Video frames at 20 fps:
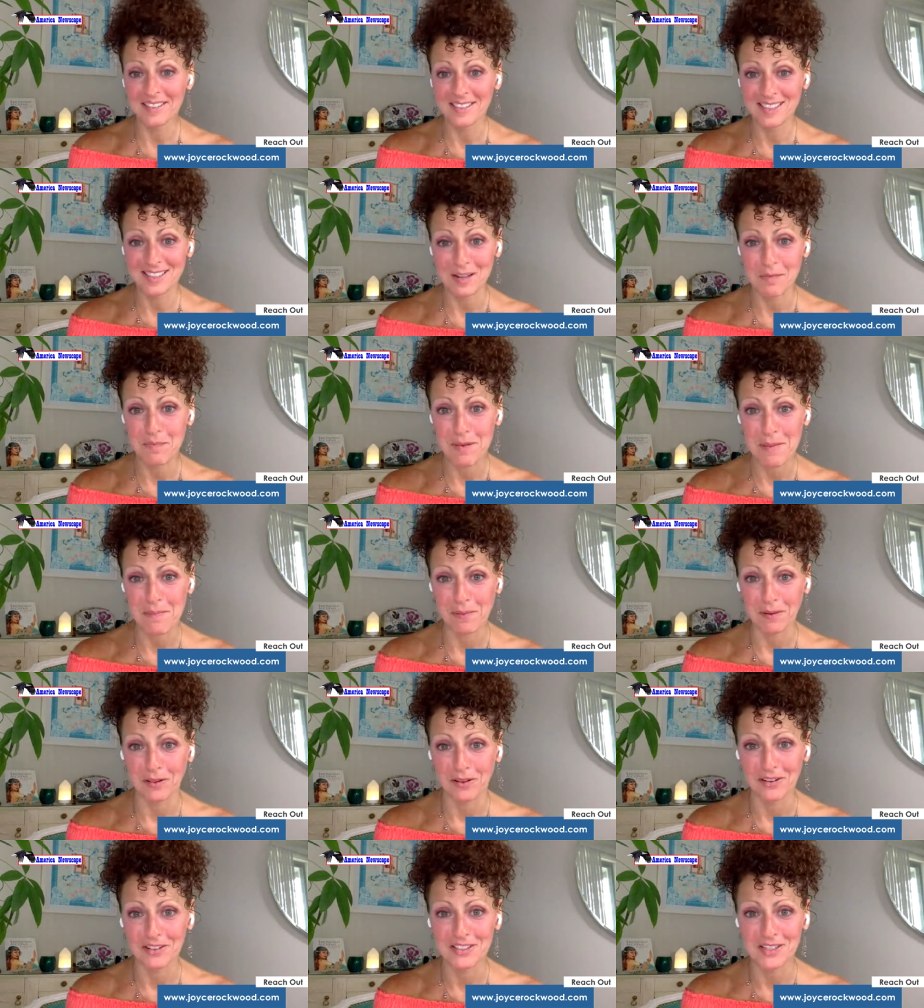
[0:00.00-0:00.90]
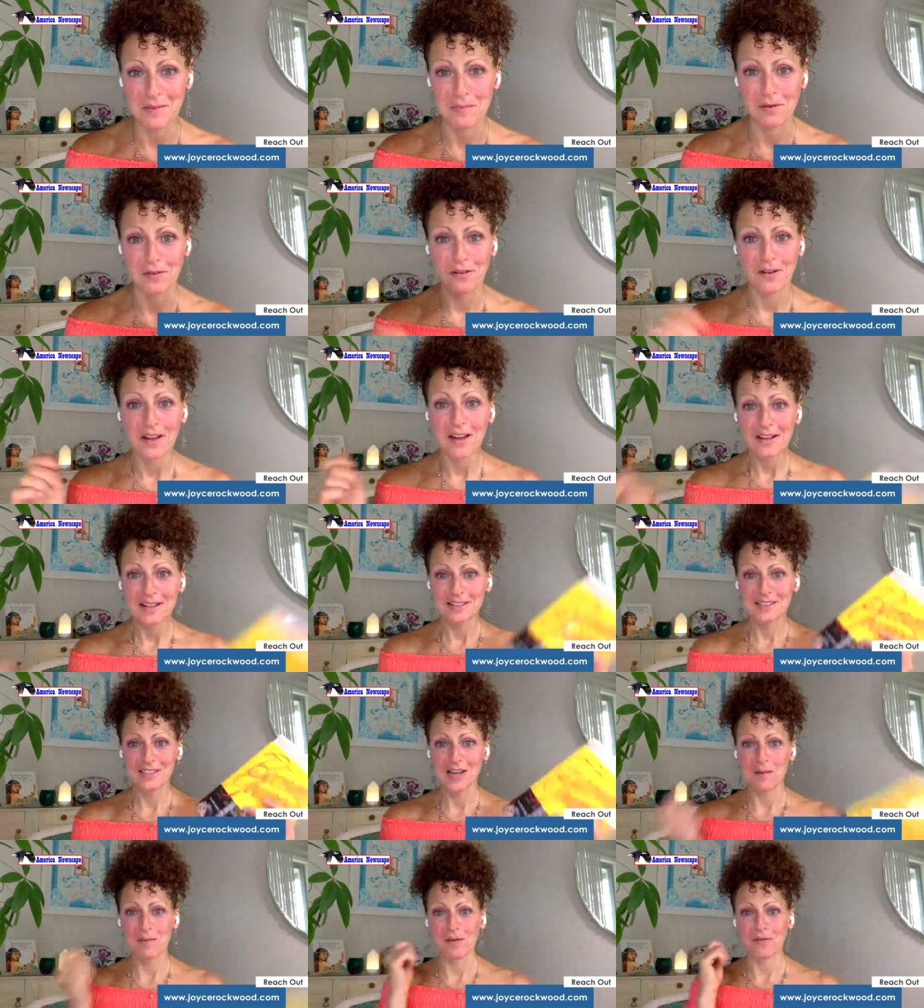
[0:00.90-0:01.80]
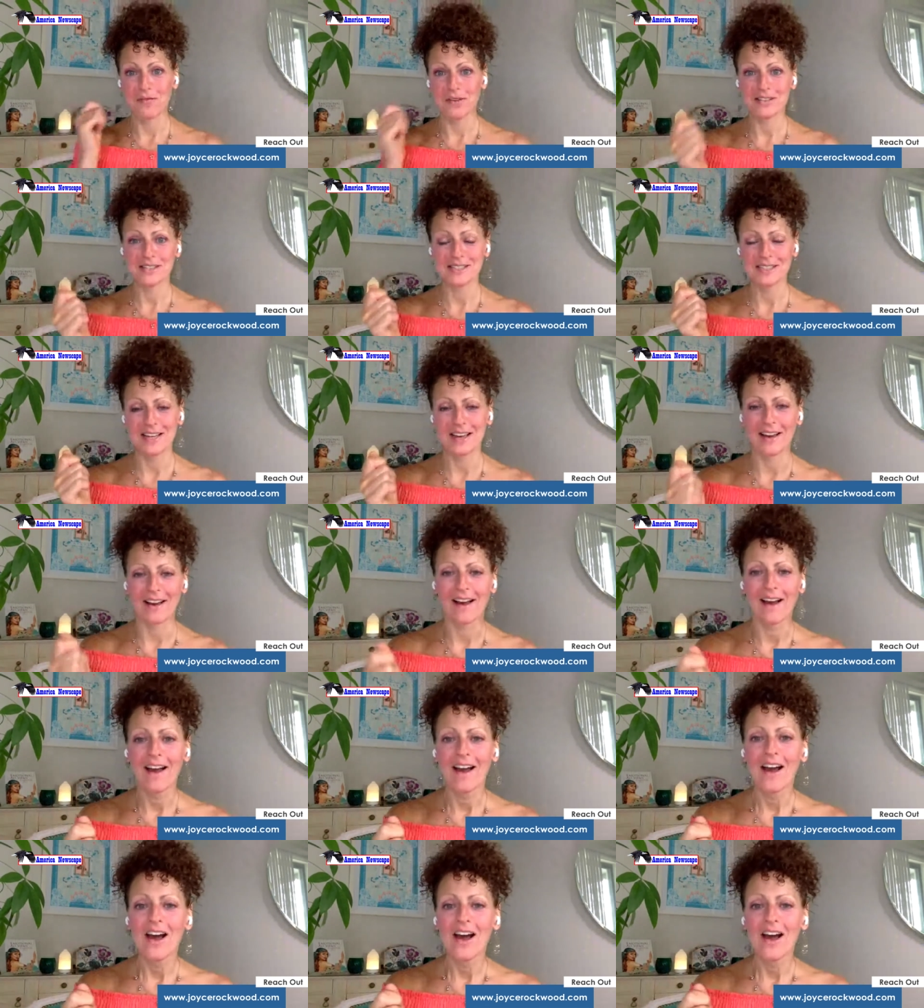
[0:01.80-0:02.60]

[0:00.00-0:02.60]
Some people are double, double fisting.